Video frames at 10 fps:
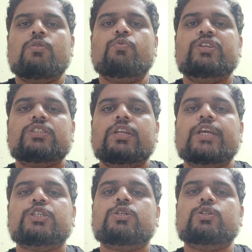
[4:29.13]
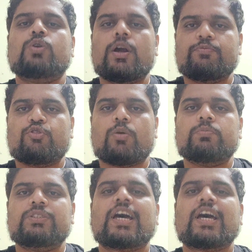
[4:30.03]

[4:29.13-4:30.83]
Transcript: which nation you come from.